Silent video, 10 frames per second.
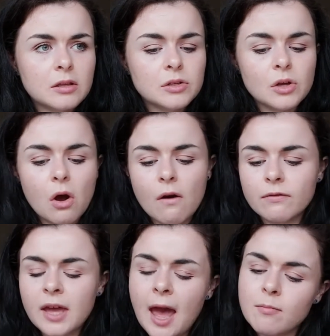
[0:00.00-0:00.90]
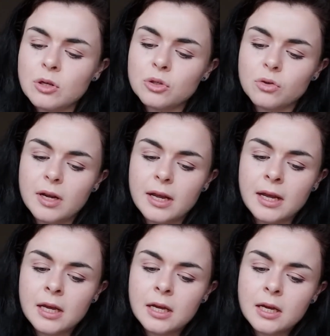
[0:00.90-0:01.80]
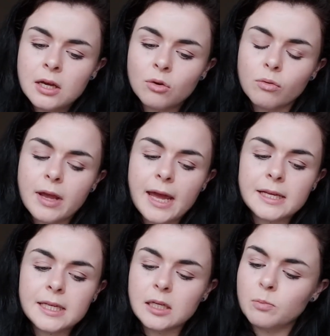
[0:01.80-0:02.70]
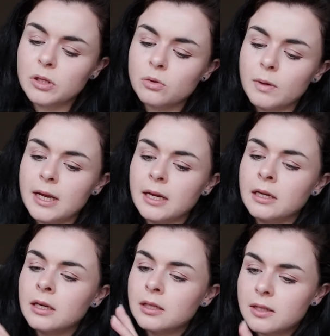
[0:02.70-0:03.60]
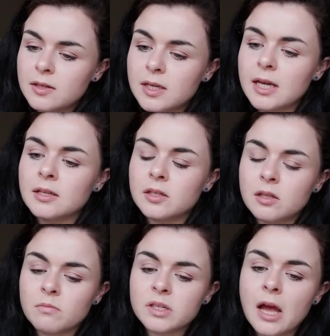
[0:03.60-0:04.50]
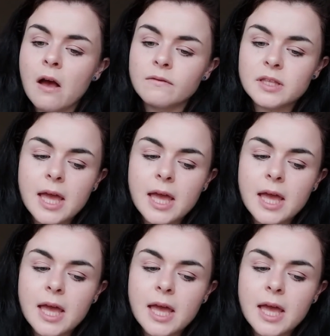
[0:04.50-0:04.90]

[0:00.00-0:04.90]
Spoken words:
sort of chemistry created between the scenes themselves,